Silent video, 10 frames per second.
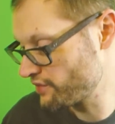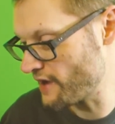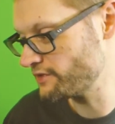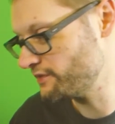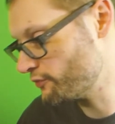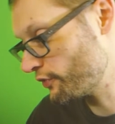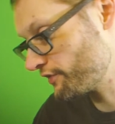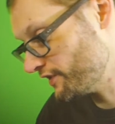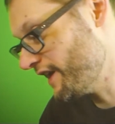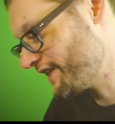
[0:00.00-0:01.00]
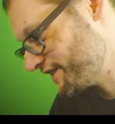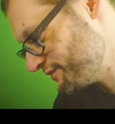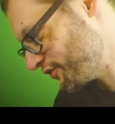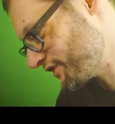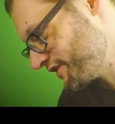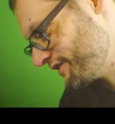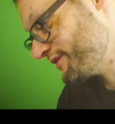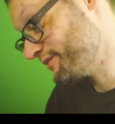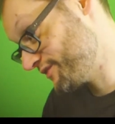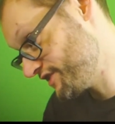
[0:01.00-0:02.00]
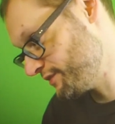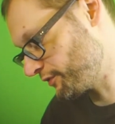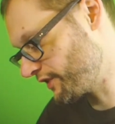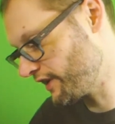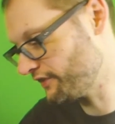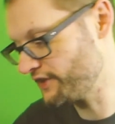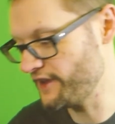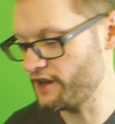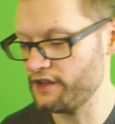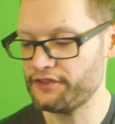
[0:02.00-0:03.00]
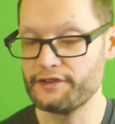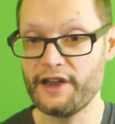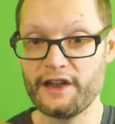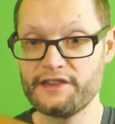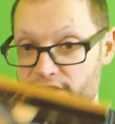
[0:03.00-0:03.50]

probably more than likely more cheaper, I guess. And that also, like I